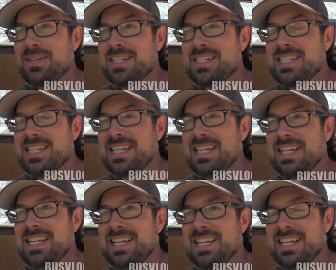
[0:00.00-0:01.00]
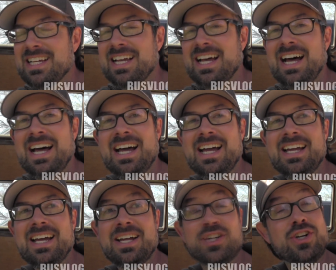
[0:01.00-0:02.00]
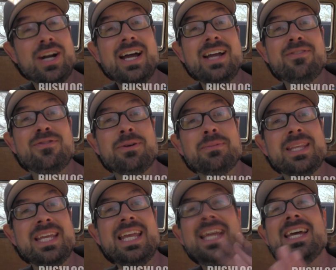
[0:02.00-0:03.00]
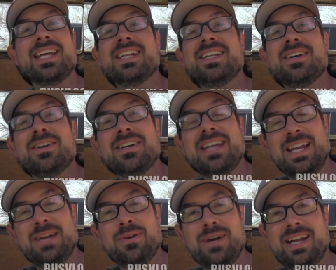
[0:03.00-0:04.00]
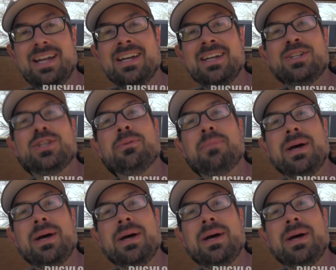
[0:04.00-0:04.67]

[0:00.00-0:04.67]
can see I tried from the end, anyway, to